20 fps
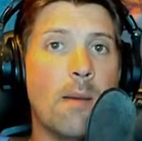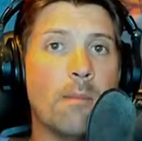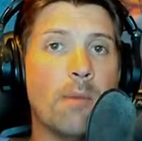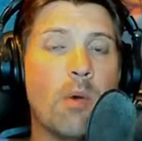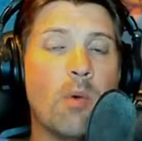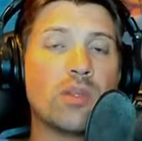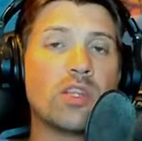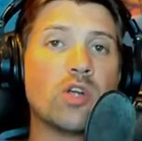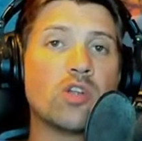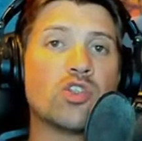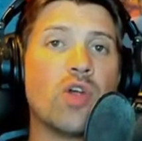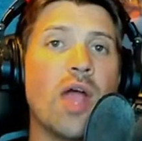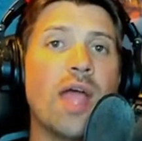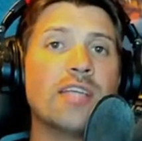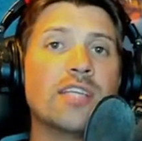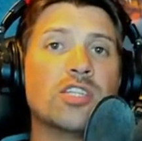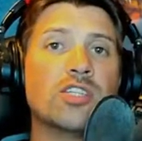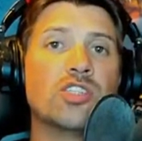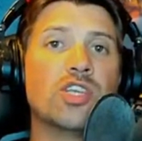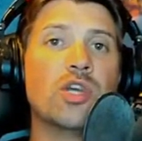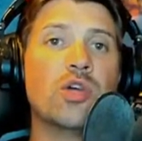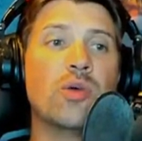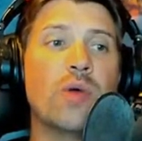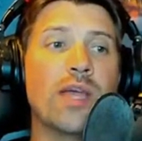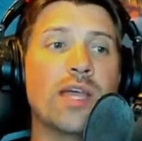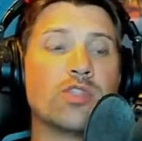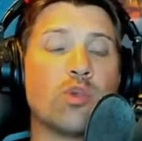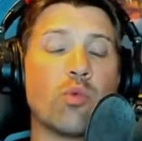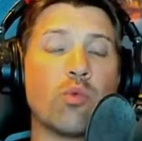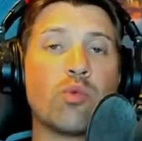But what they're trying to do
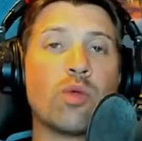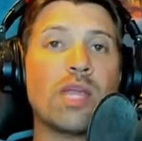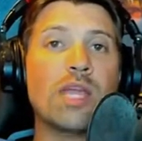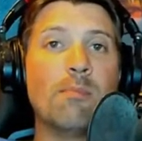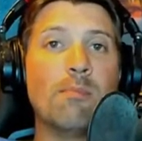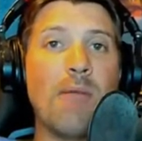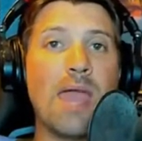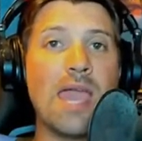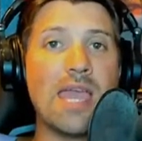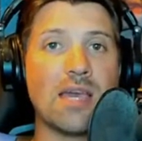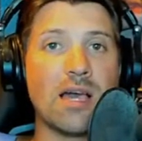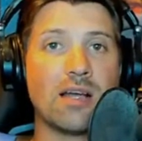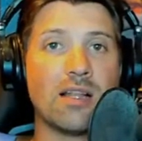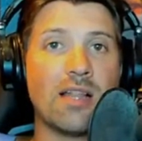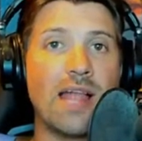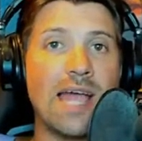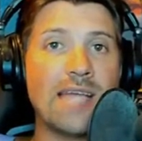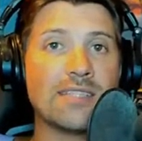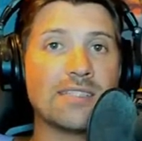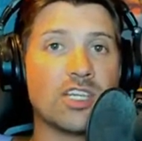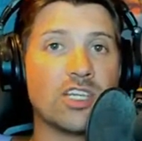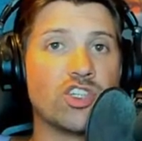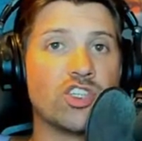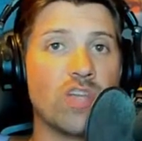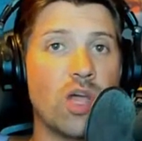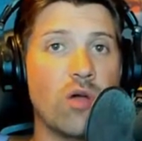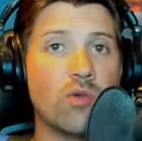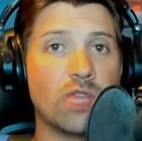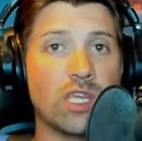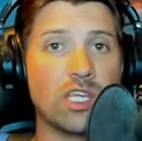is remake a classic
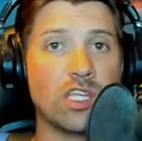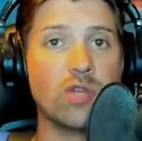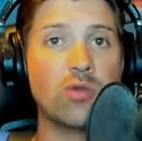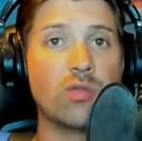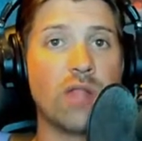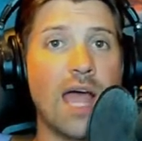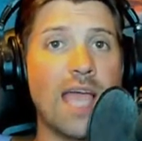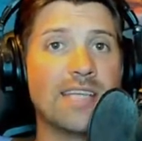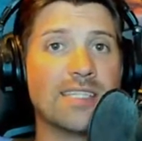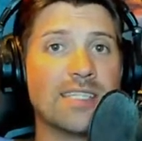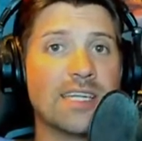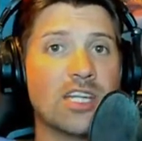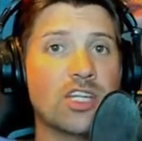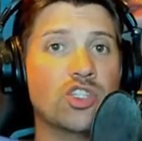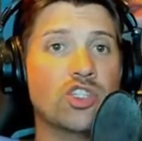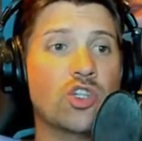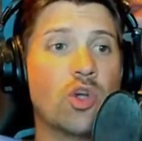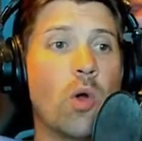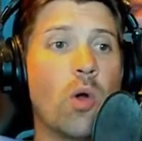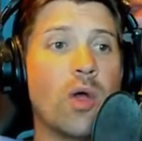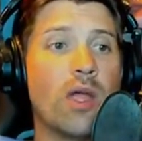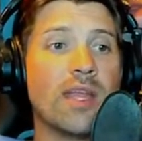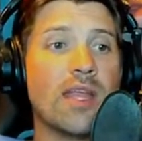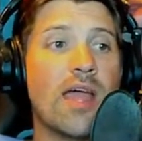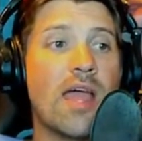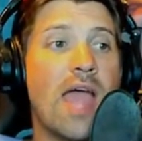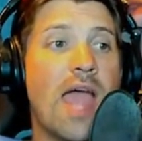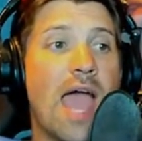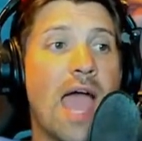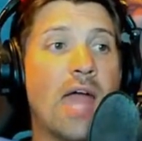show that you liked and enjoyed.
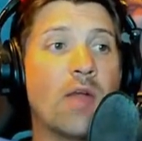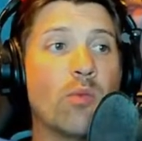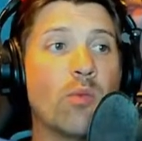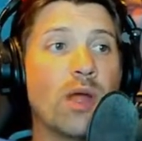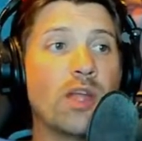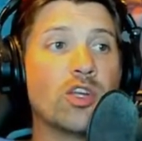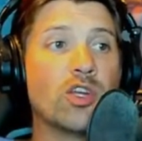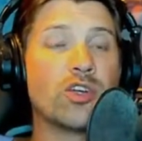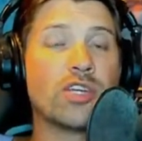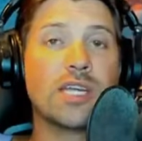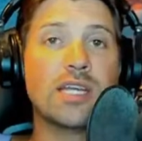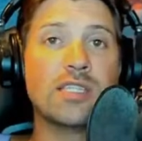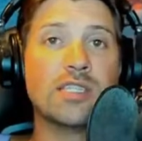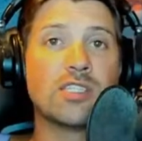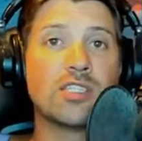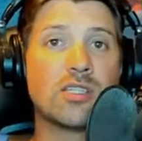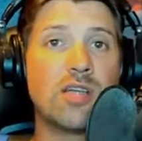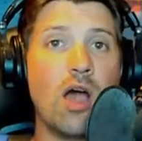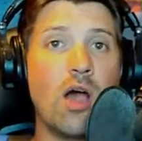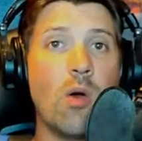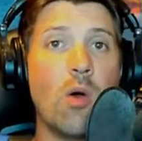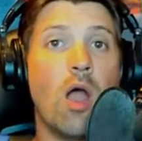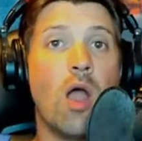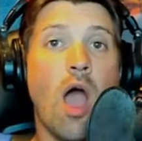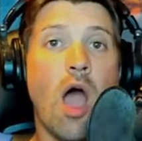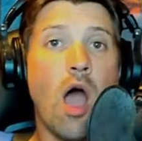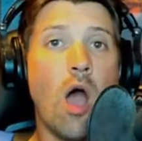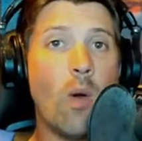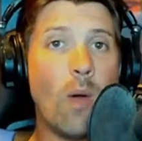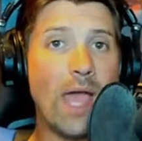And when your kids go,
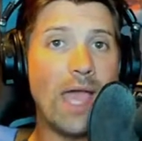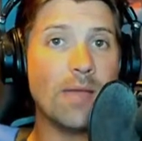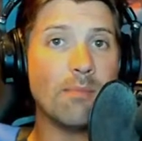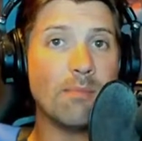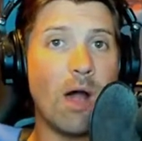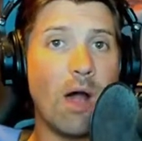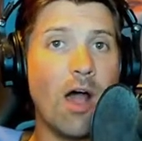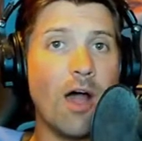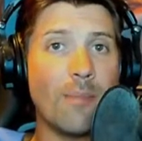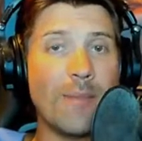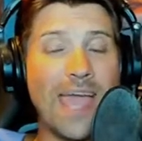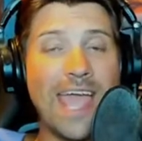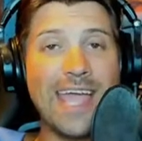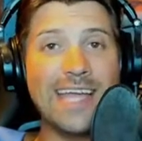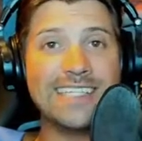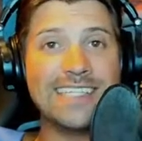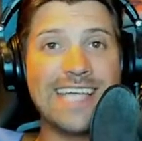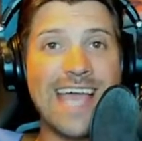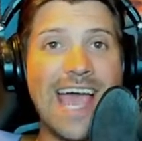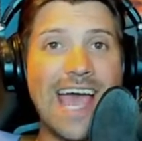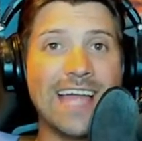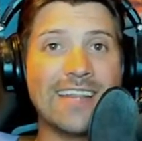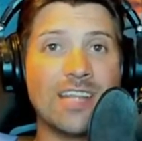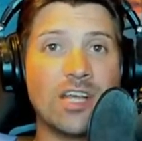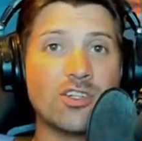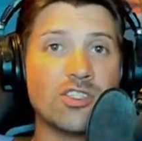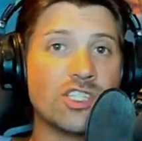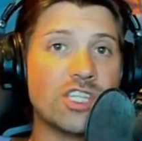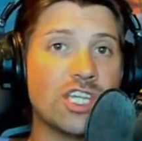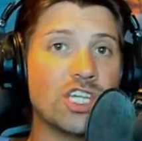oh, hey, mom, hey, dad,
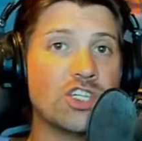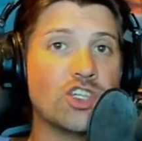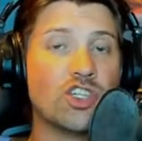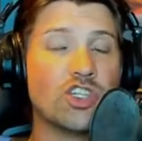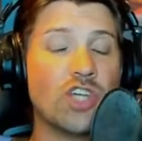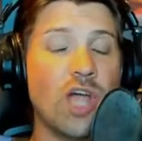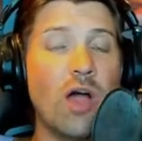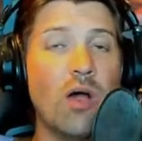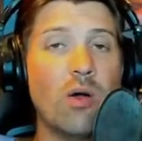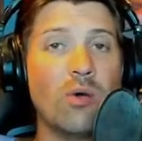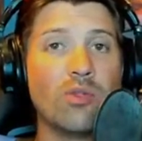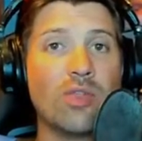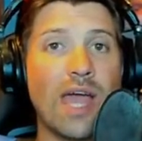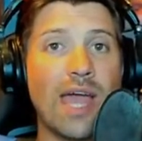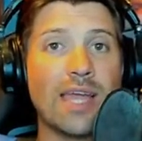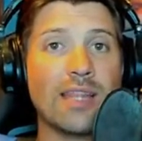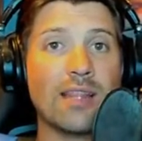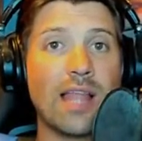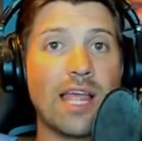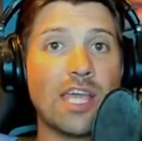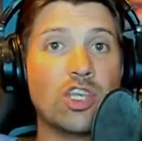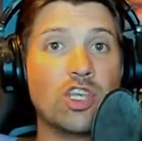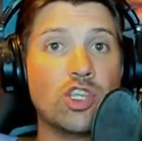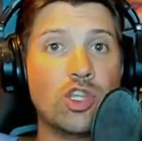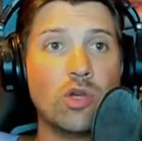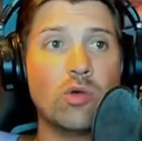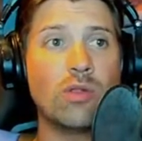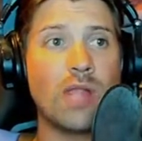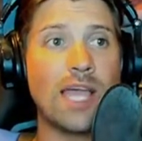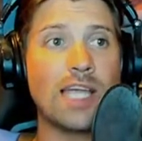there's this show that, like,
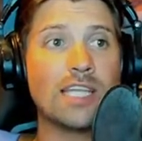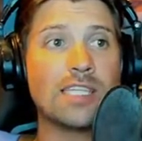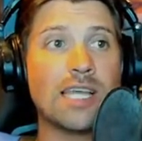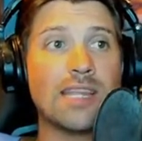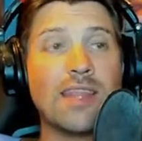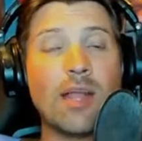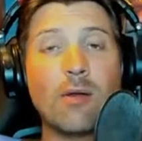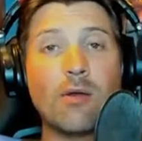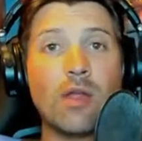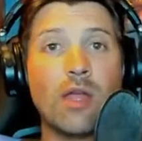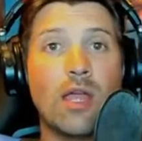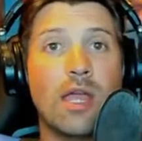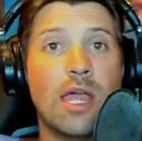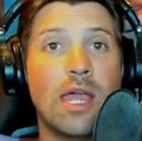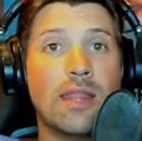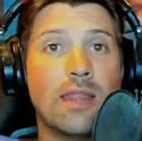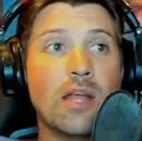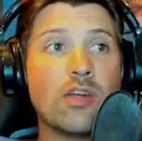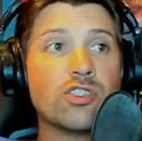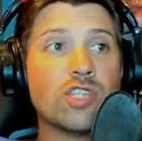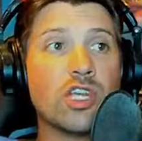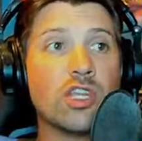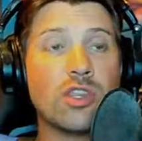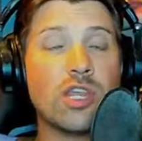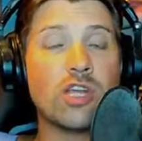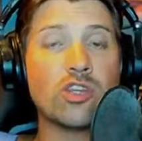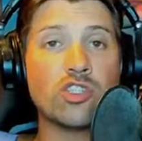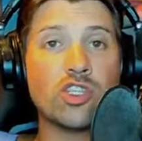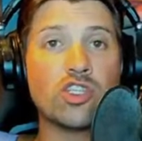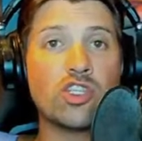you liked, and there's
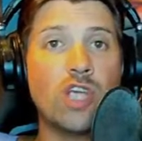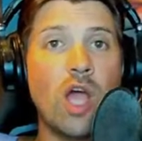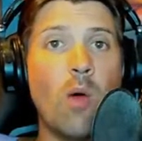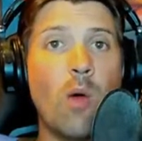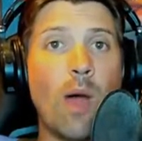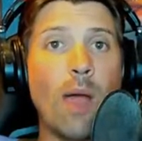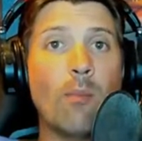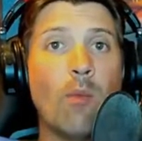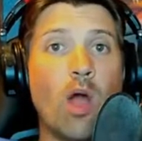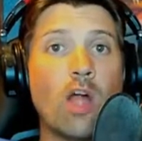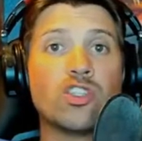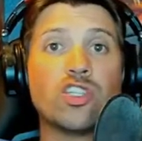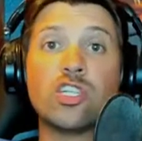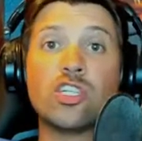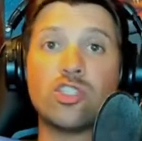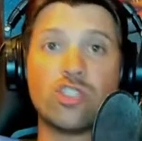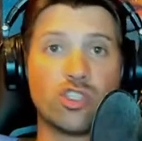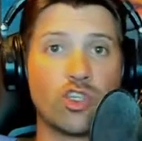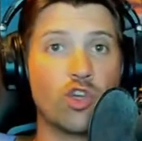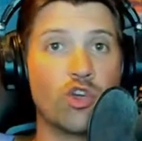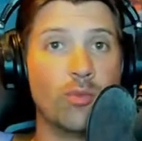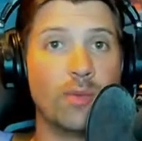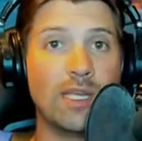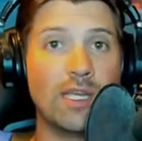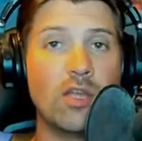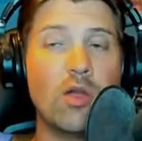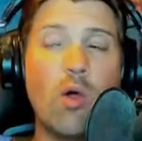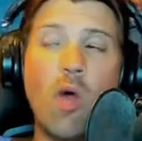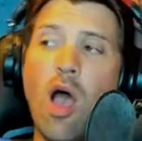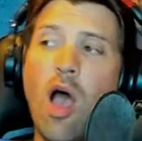a show. I'm watching
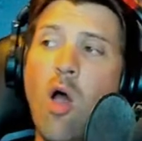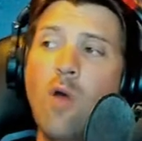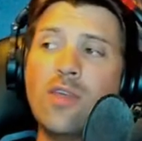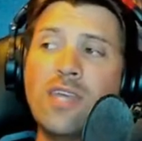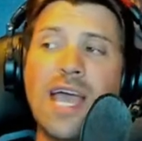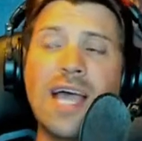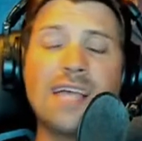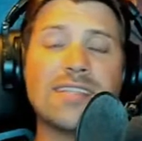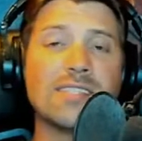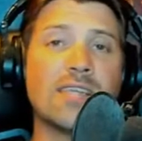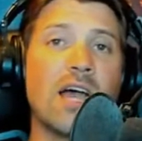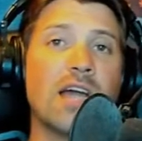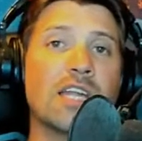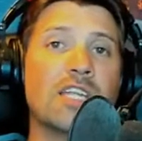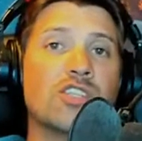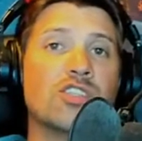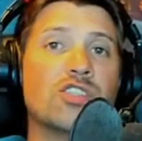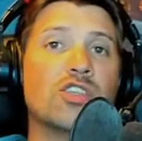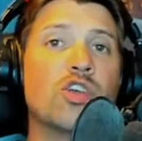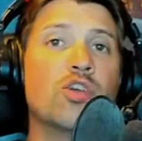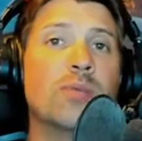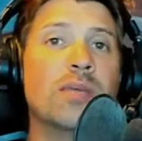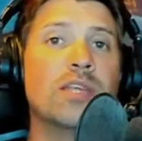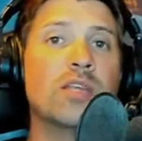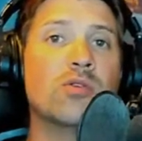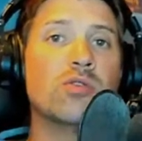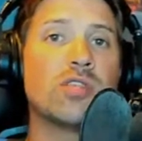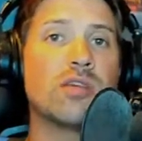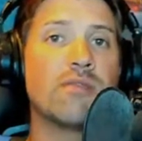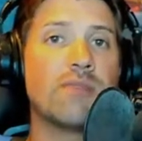Scooby-Doo. Oh, yes, honey,
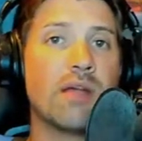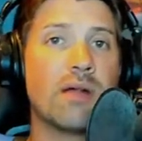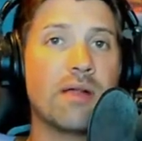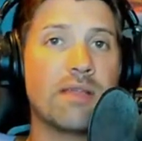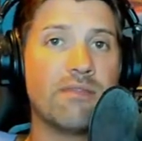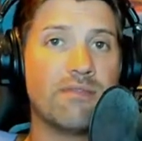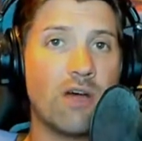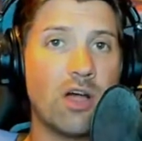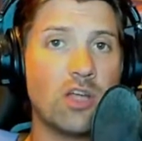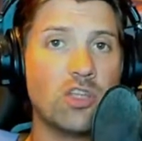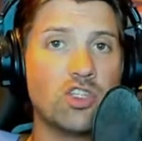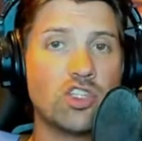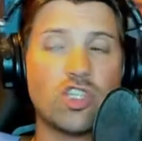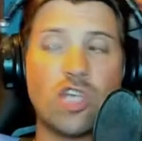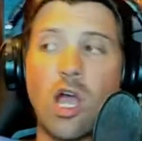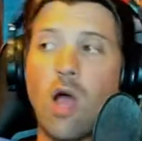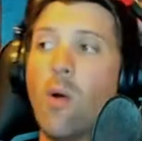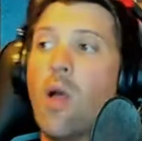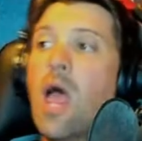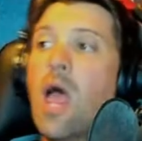Scooby-Doo's a very fun show.